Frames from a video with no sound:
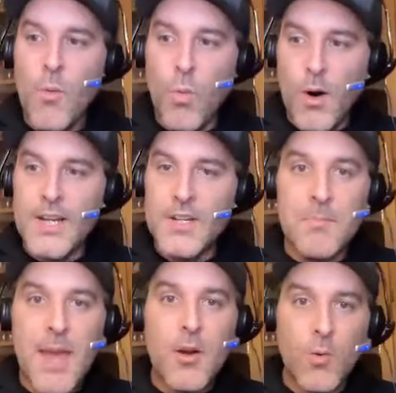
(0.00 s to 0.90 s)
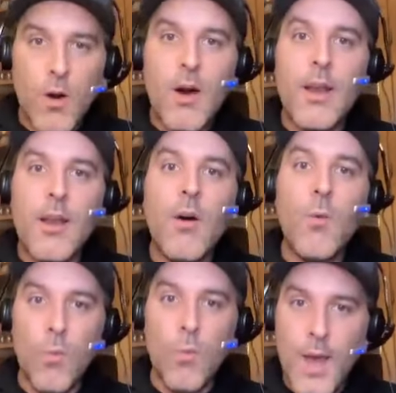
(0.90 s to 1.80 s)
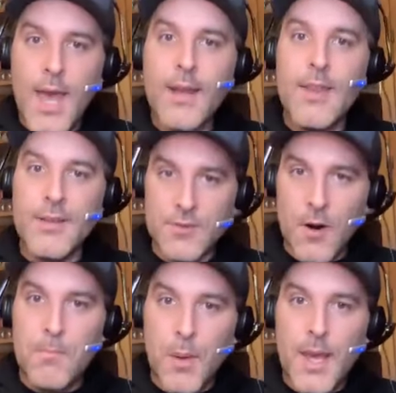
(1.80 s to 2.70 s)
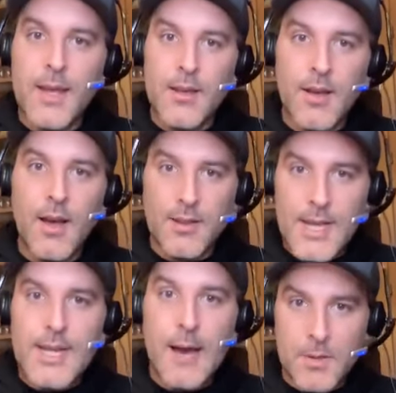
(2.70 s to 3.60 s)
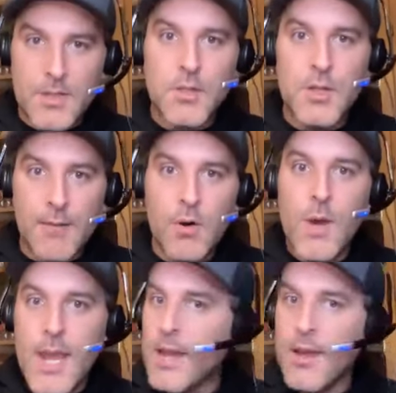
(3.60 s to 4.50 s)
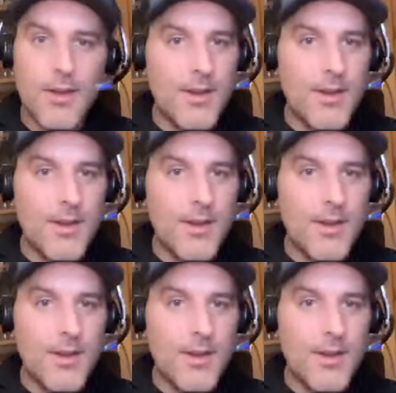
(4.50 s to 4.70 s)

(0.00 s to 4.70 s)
wanting to make a run when they start playing elite competition every week.